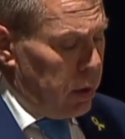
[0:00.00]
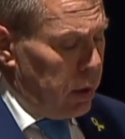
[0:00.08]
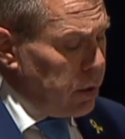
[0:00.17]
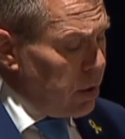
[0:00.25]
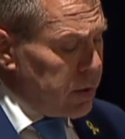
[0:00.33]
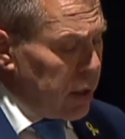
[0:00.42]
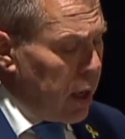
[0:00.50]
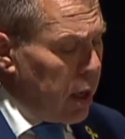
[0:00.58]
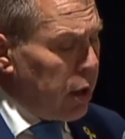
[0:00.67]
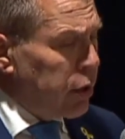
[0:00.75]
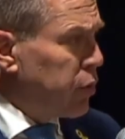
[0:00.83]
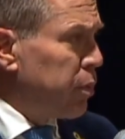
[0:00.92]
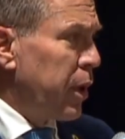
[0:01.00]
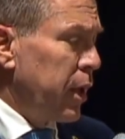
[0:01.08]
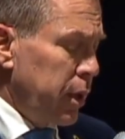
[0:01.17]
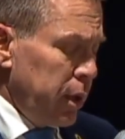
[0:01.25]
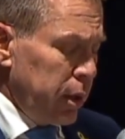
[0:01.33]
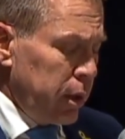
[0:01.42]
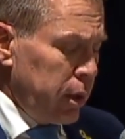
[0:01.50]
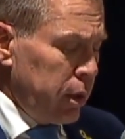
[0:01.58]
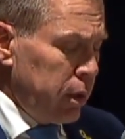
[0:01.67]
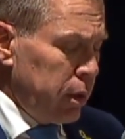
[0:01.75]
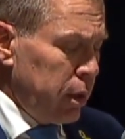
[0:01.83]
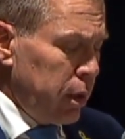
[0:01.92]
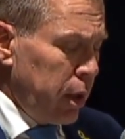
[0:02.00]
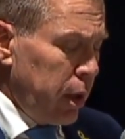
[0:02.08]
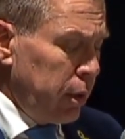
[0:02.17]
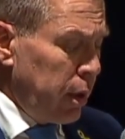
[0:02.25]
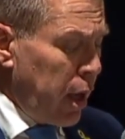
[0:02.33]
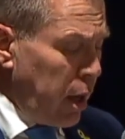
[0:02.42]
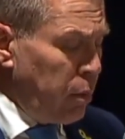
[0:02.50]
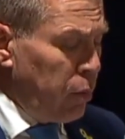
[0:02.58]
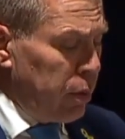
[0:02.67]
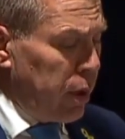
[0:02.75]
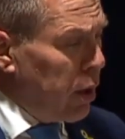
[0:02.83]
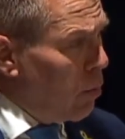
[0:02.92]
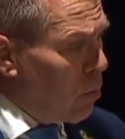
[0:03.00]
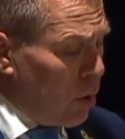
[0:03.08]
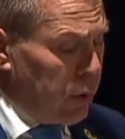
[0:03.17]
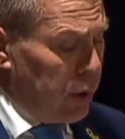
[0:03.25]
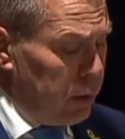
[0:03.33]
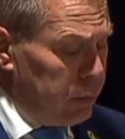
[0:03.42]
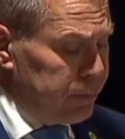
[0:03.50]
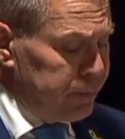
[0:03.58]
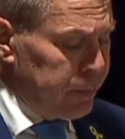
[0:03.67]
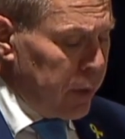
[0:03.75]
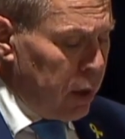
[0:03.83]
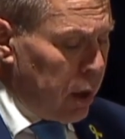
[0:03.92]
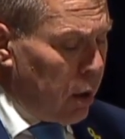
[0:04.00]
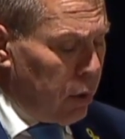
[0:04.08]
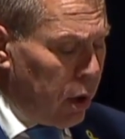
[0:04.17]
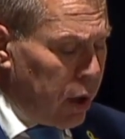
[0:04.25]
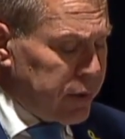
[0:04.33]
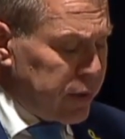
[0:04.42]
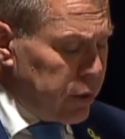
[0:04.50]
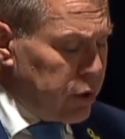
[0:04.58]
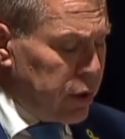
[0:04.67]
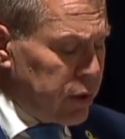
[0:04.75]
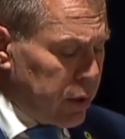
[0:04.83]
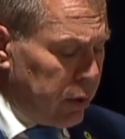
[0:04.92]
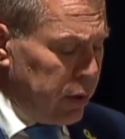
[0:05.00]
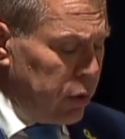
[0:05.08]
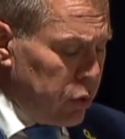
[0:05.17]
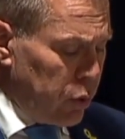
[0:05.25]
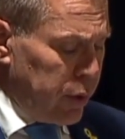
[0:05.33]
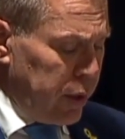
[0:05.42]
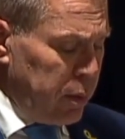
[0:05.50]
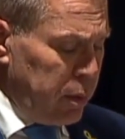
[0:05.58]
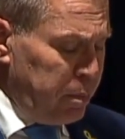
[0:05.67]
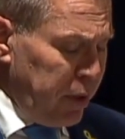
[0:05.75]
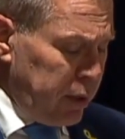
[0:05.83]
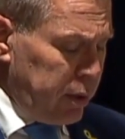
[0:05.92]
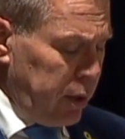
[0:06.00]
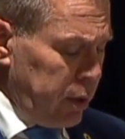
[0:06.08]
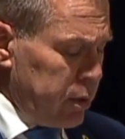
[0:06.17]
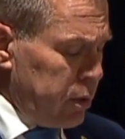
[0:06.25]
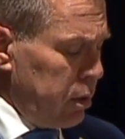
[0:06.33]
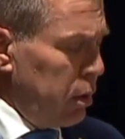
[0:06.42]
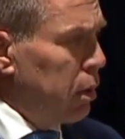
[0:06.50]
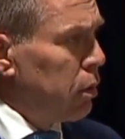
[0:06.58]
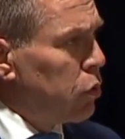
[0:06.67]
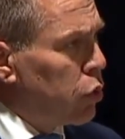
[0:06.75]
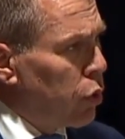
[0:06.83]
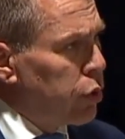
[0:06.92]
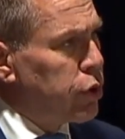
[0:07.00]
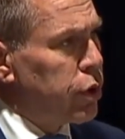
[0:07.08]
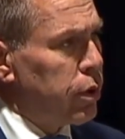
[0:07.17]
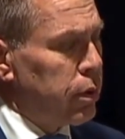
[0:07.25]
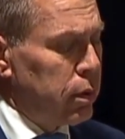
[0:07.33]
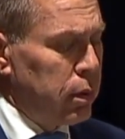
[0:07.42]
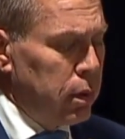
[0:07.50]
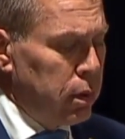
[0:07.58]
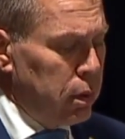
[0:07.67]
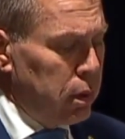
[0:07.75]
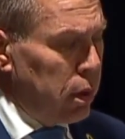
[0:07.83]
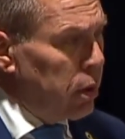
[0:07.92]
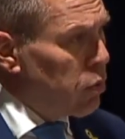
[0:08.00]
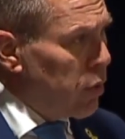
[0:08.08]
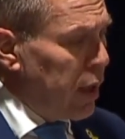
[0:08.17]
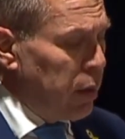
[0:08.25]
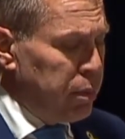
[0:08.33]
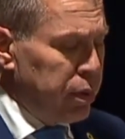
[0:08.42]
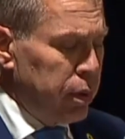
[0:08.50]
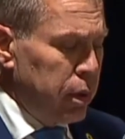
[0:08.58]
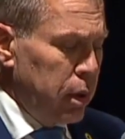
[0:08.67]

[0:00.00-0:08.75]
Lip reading: It is heartbreaking and amoral. Our hostages are enduring beatings, torture, and rape.